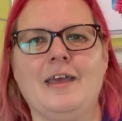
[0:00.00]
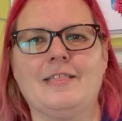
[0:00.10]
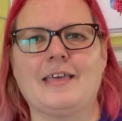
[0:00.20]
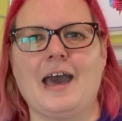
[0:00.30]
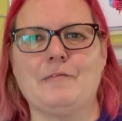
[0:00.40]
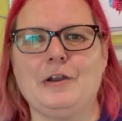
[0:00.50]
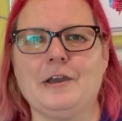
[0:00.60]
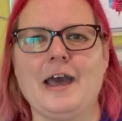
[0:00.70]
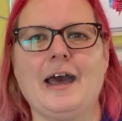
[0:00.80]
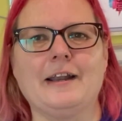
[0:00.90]
to have a look
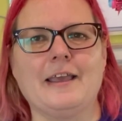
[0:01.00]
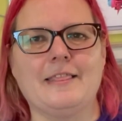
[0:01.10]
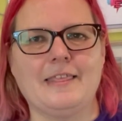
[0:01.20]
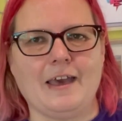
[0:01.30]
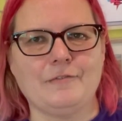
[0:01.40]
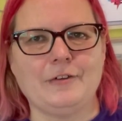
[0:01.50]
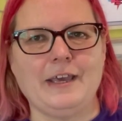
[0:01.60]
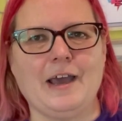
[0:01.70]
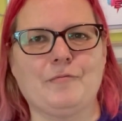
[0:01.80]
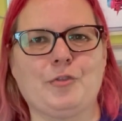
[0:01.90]
at, and I definitely
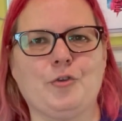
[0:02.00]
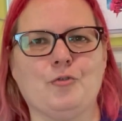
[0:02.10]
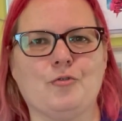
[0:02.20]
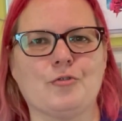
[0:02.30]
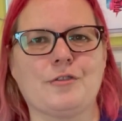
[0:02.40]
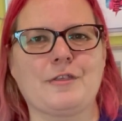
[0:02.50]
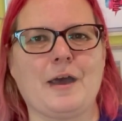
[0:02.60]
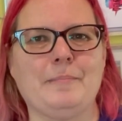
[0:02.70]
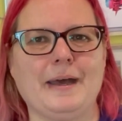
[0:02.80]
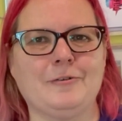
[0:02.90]
have thoughts
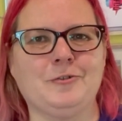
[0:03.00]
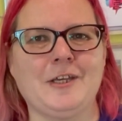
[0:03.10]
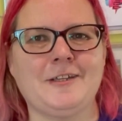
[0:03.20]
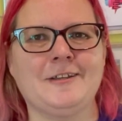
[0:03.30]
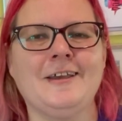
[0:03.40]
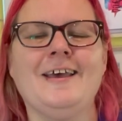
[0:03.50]
about it.